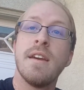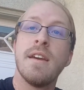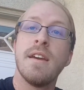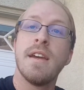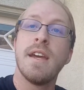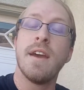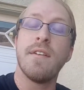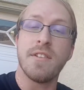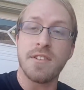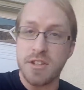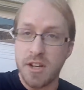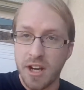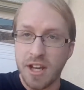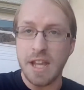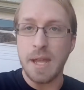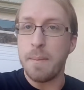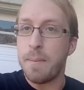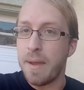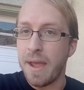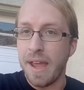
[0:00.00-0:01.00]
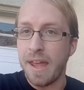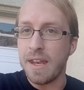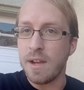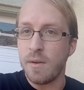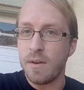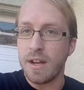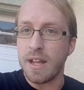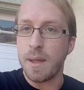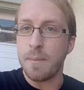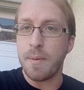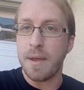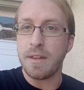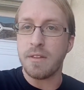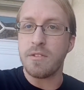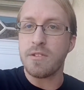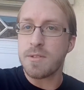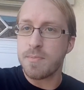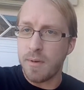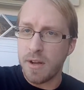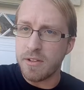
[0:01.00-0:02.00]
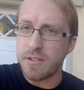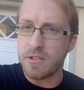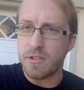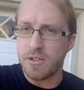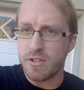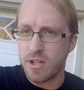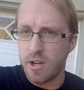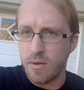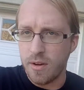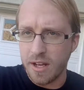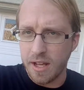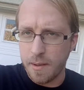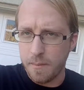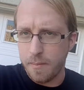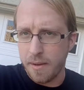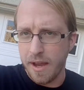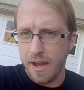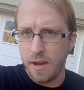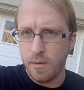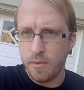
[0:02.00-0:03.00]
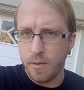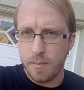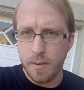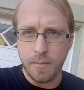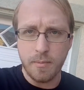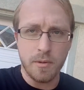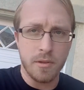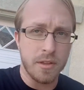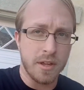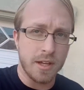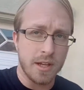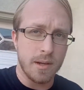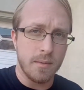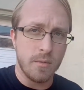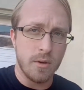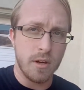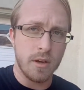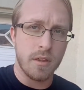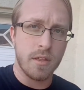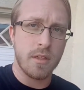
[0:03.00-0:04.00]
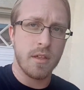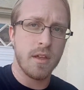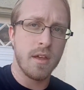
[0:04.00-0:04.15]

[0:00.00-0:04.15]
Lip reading: If I start getting paid, I want to get paid through sponsors. So I want to get paid what people think I'm worth.